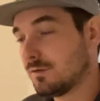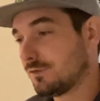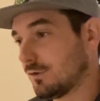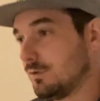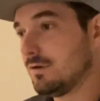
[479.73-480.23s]

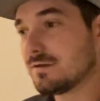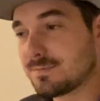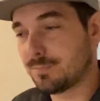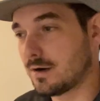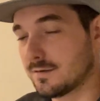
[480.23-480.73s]
So you can
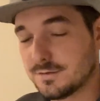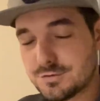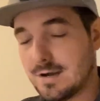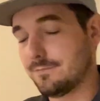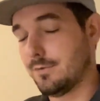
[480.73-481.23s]
park in the
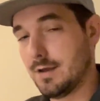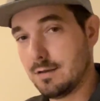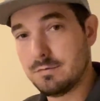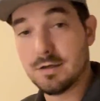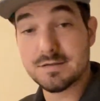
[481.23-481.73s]

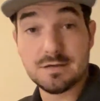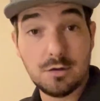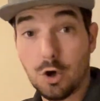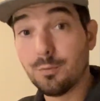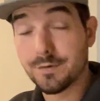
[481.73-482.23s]
driveway, you can still
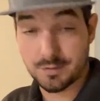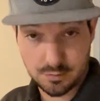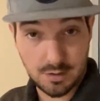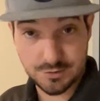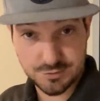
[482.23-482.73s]
open the
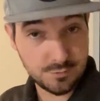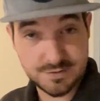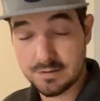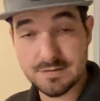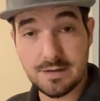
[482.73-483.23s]
garage door,
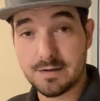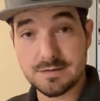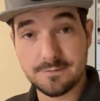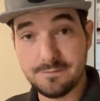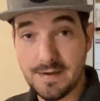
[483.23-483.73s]
so it's not like
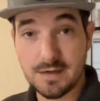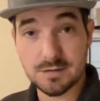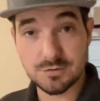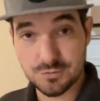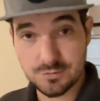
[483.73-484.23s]
it's a
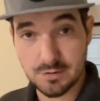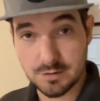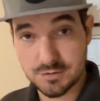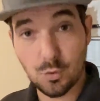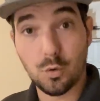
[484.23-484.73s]
fake
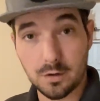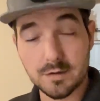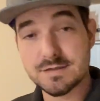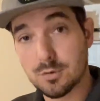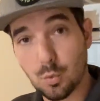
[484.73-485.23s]
door,
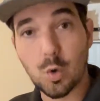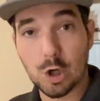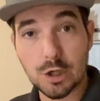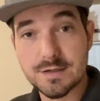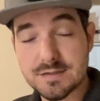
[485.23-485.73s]
it still
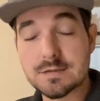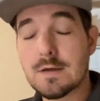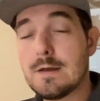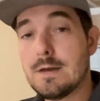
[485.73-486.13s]
works,